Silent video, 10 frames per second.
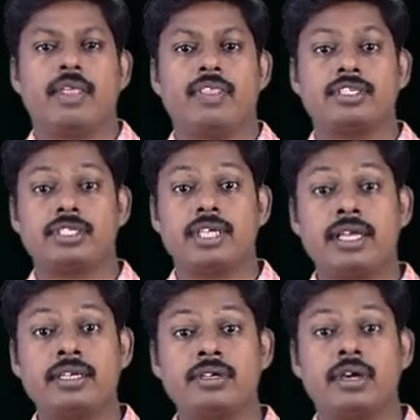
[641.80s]
The
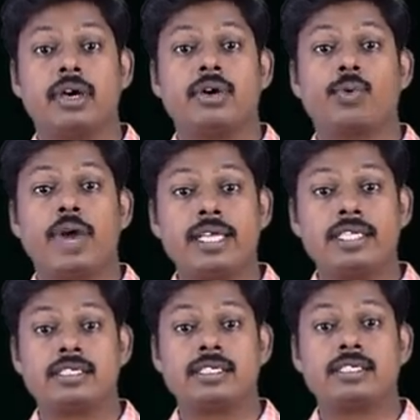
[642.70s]
sun
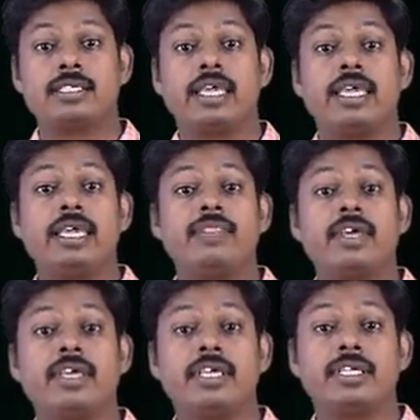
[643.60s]
rises in the
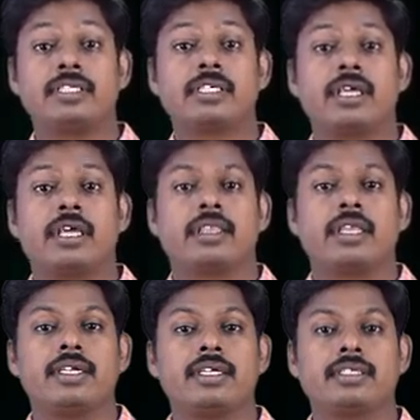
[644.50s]
east.
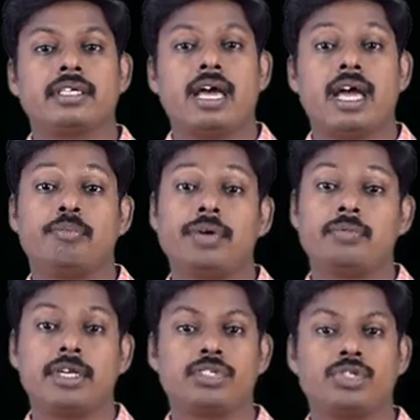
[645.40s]
That is a
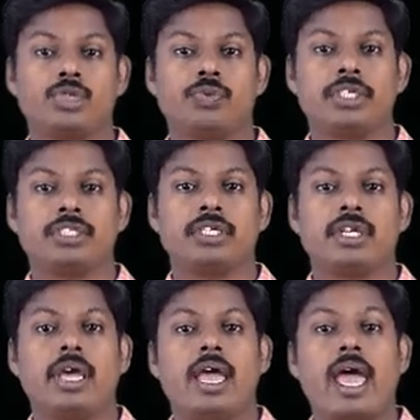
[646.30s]
permanent situation.
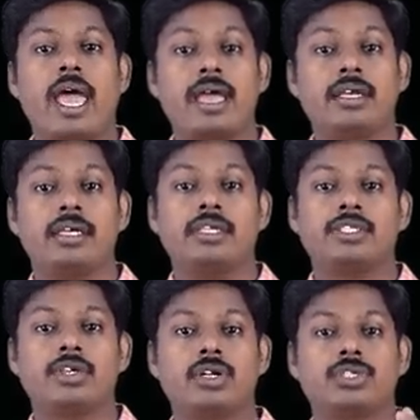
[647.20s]
And it
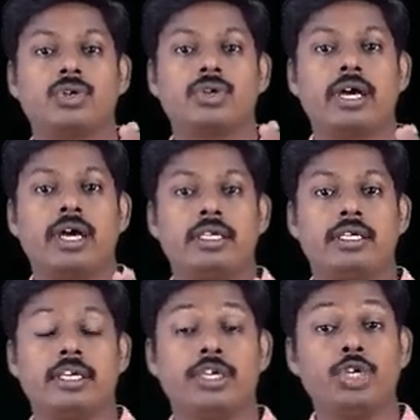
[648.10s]
is also
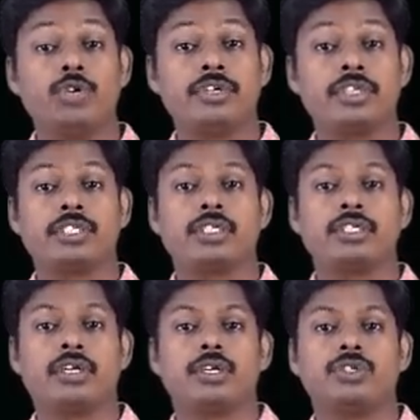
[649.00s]
a universal
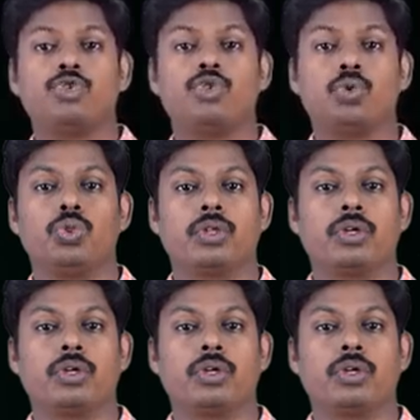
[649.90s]
truth.